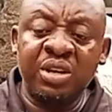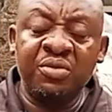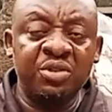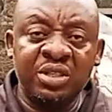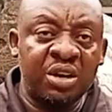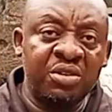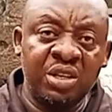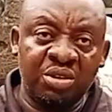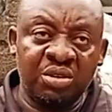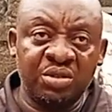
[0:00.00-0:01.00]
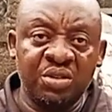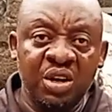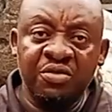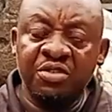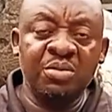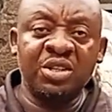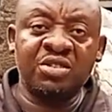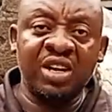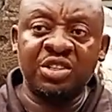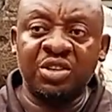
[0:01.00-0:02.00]
will give you 0 result from the
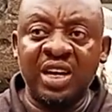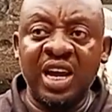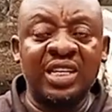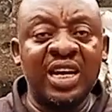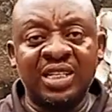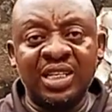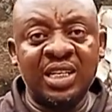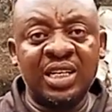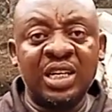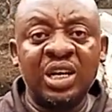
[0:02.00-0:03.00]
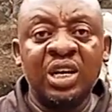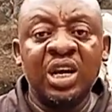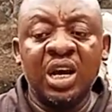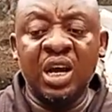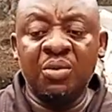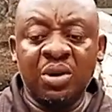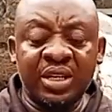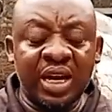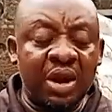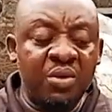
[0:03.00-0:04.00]
scratch, unlike the acidic
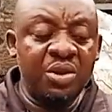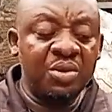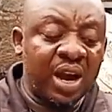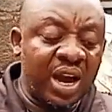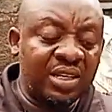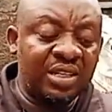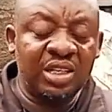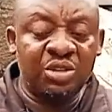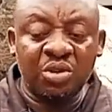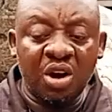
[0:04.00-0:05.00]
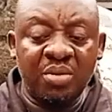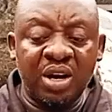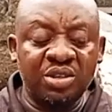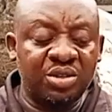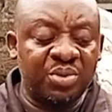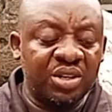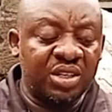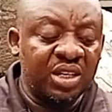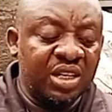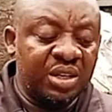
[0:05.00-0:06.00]
water that when you hatch it will come out,
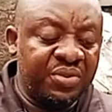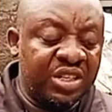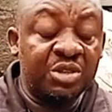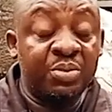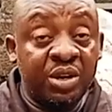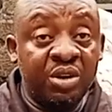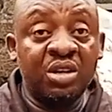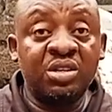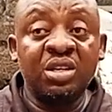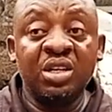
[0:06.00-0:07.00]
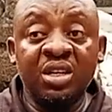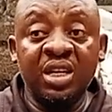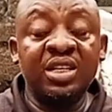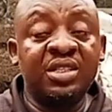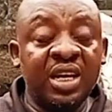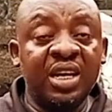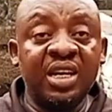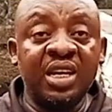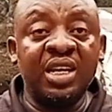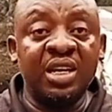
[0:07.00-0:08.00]
but the fishes may not really
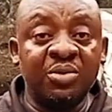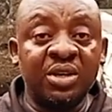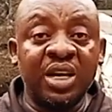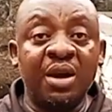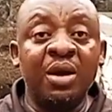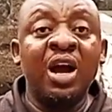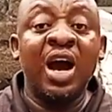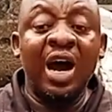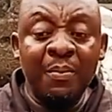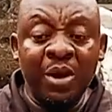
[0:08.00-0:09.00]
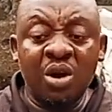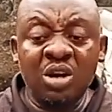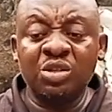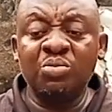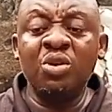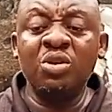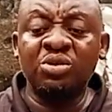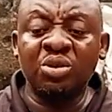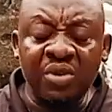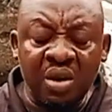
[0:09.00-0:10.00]
stay in the water. And because
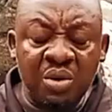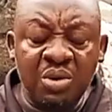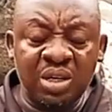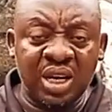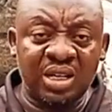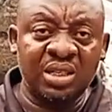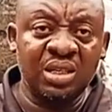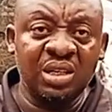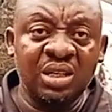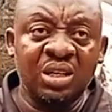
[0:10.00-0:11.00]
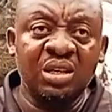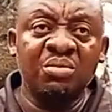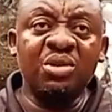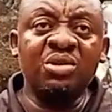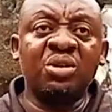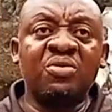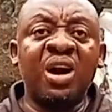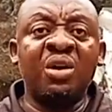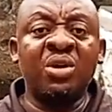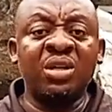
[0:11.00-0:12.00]
most of our waters
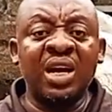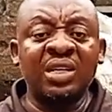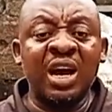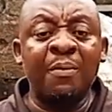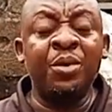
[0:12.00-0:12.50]
are